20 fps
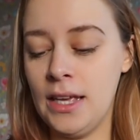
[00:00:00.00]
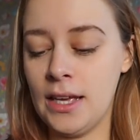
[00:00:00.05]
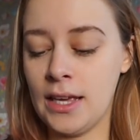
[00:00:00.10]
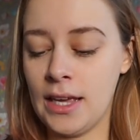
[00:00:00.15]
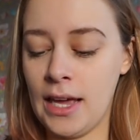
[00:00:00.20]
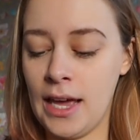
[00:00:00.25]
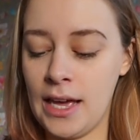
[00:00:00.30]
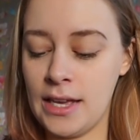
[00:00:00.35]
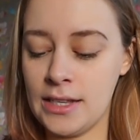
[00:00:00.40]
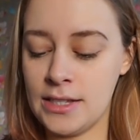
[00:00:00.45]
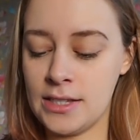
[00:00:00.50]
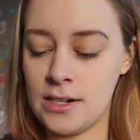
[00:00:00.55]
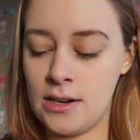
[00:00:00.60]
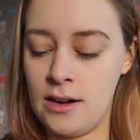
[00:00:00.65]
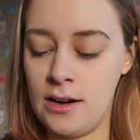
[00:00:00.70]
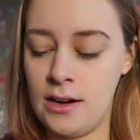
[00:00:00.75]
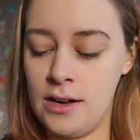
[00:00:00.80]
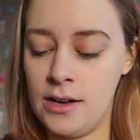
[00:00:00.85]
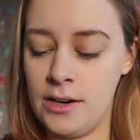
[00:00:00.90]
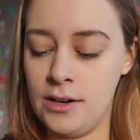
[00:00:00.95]
cast
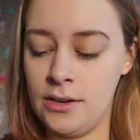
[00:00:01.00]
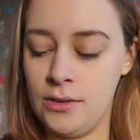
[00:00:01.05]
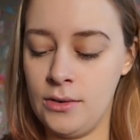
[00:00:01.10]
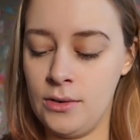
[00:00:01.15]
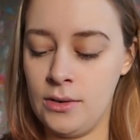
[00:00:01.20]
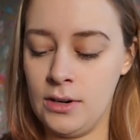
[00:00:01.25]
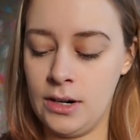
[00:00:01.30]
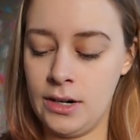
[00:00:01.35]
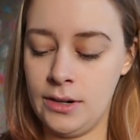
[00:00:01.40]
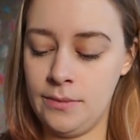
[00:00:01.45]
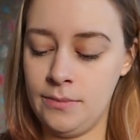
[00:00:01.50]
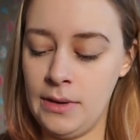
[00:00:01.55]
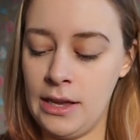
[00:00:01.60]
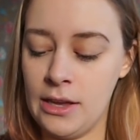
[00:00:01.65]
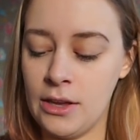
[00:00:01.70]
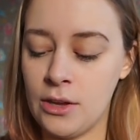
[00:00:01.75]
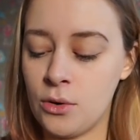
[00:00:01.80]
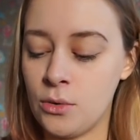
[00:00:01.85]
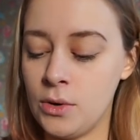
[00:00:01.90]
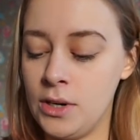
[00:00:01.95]
on or
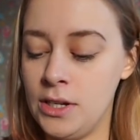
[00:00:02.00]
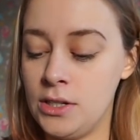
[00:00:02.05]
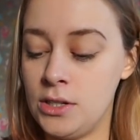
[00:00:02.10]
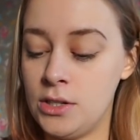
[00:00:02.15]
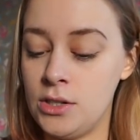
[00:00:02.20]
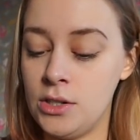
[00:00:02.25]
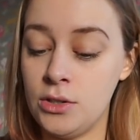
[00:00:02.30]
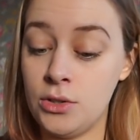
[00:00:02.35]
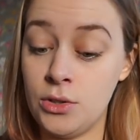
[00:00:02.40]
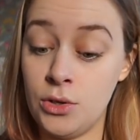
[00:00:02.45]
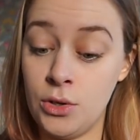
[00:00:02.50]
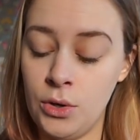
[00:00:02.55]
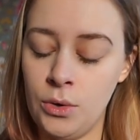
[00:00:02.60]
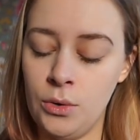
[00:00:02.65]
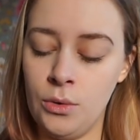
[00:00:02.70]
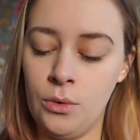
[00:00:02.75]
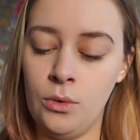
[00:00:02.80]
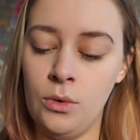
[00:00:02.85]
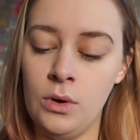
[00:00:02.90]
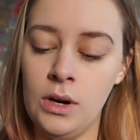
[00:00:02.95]
increased
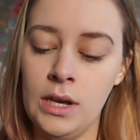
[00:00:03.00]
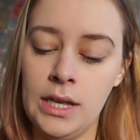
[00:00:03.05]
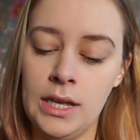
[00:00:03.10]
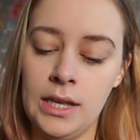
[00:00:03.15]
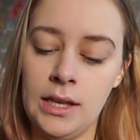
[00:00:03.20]
to